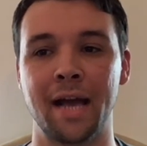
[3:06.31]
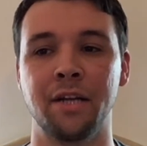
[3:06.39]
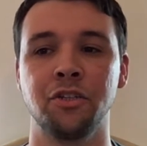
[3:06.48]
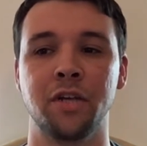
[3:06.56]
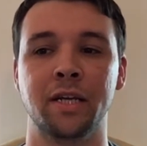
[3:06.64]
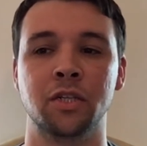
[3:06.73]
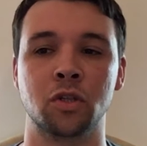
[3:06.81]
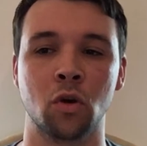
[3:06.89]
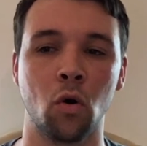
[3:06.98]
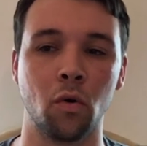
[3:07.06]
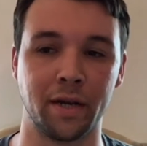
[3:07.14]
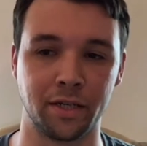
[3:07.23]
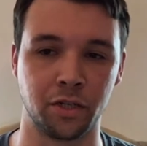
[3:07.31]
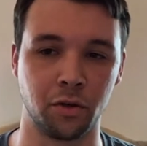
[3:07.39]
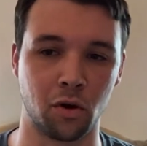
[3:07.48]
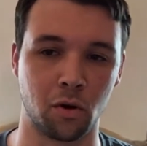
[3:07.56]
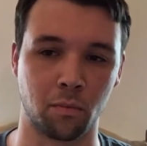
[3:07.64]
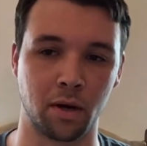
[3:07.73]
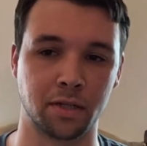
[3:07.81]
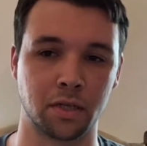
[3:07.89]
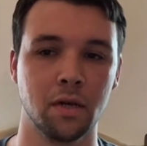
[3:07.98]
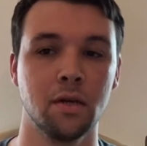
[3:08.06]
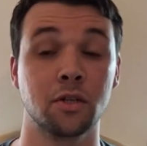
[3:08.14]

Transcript: and Jake Skoll hit 2 home runs.